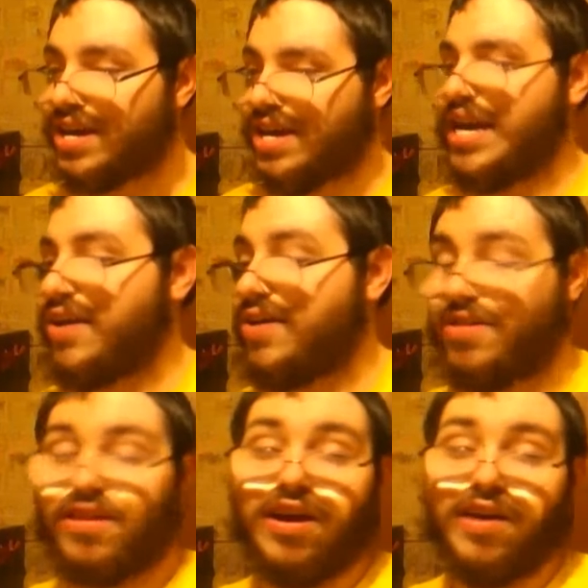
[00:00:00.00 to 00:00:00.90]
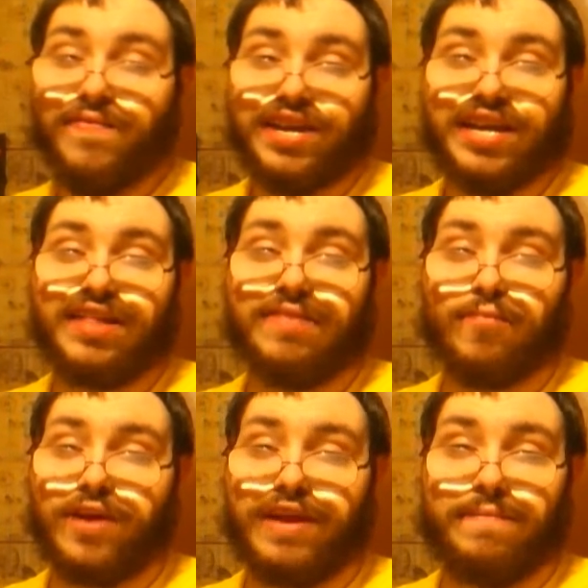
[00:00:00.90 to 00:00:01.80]
And all that stuff is
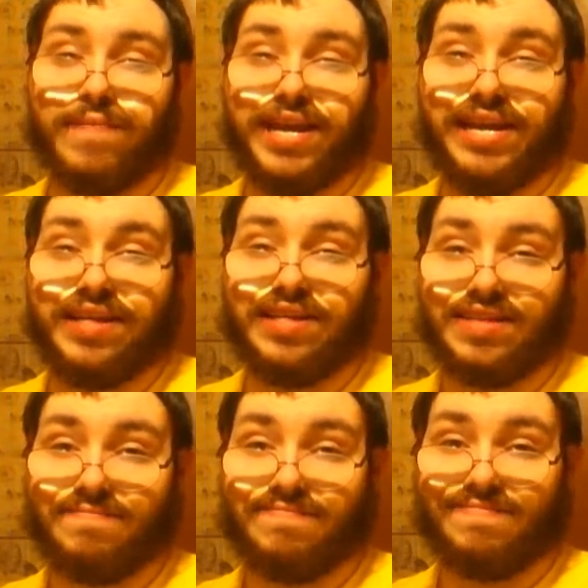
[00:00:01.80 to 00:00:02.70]
what you missed.